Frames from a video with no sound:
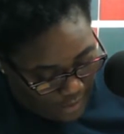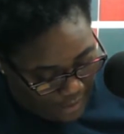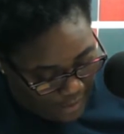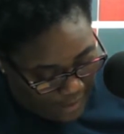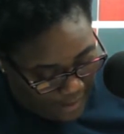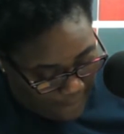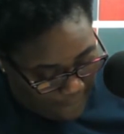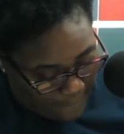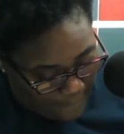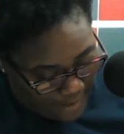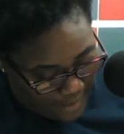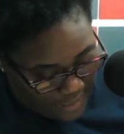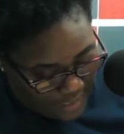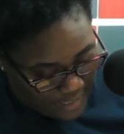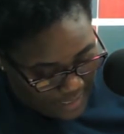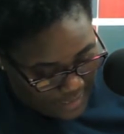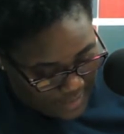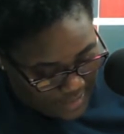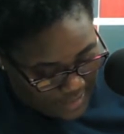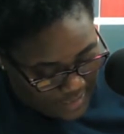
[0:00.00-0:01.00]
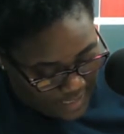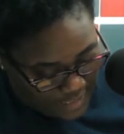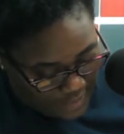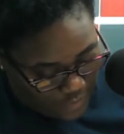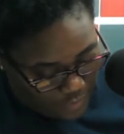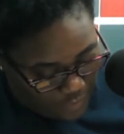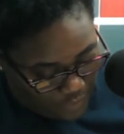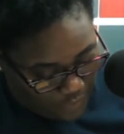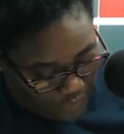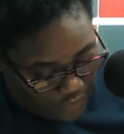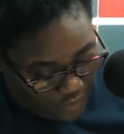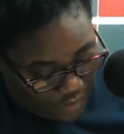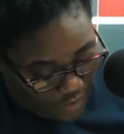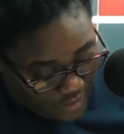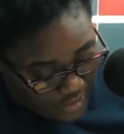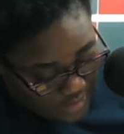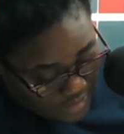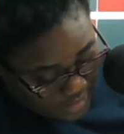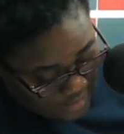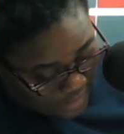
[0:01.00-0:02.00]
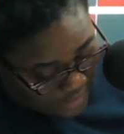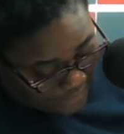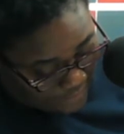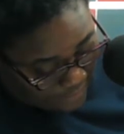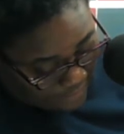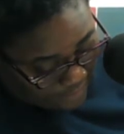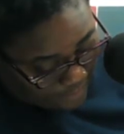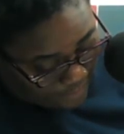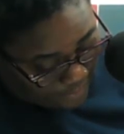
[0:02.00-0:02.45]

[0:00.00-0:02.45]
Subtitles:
Is that we've lost another